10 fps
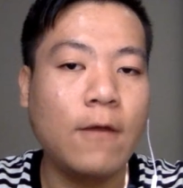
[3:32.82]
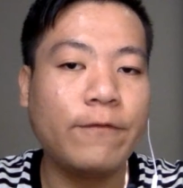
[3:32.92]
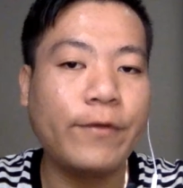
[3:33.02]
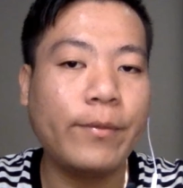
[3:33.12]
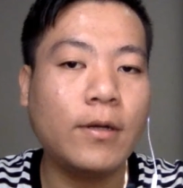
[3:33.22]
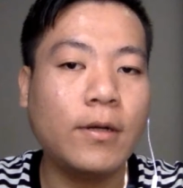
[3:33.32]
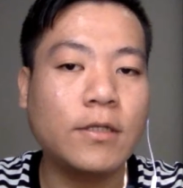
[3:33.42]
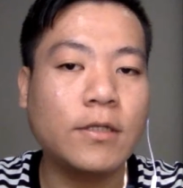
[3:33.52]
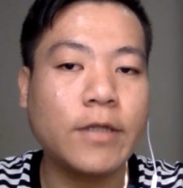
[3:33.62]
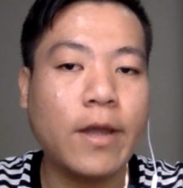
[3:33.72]

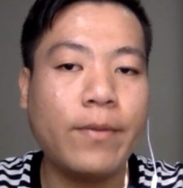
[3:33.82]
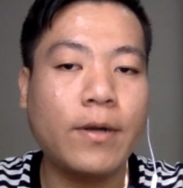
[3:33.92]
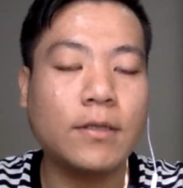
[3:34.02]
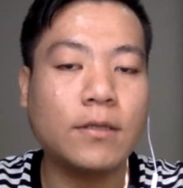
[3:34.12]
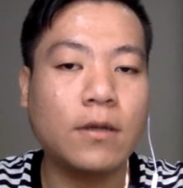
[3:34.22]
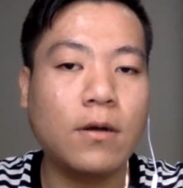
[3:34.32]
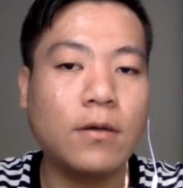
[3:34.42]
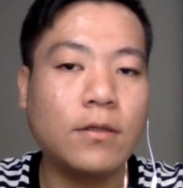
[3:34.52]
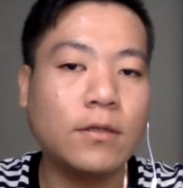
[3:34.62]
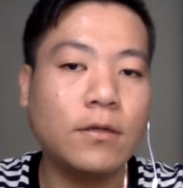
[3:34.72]
Fibonacci numbers
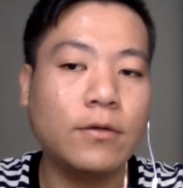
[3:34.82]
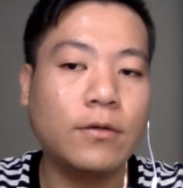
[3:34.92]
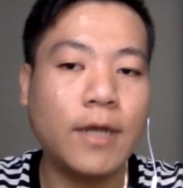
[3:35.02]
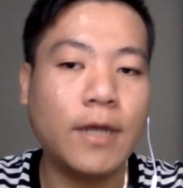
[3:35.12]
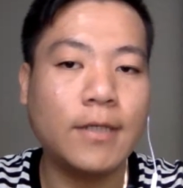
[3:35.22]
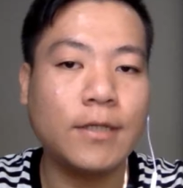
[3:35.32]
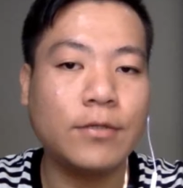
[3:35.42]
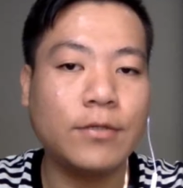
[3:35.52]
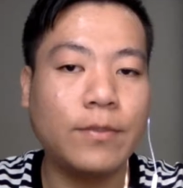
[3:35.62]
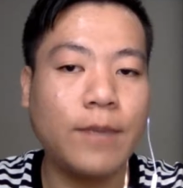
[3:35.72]
also related
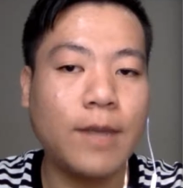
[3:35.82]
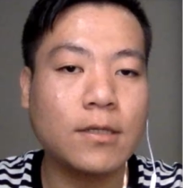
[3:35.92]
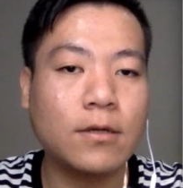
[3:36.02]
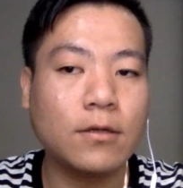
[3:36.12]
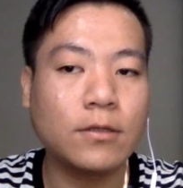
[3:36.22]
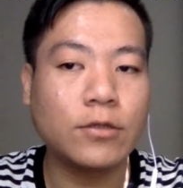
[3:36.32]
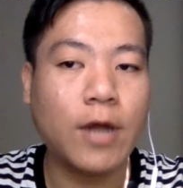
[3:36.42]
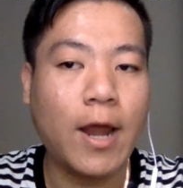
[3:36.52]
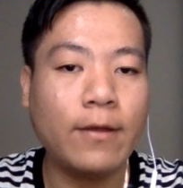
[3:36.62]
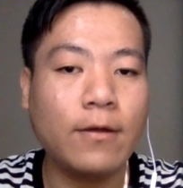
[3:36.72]
to Pascal's
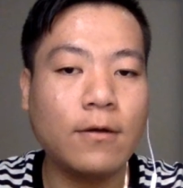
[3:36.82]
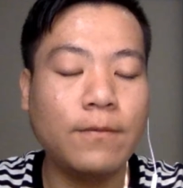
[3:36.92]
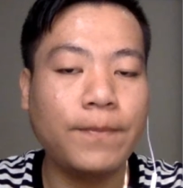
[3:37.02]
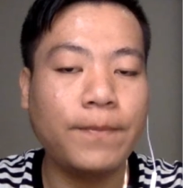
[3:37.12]
triangle.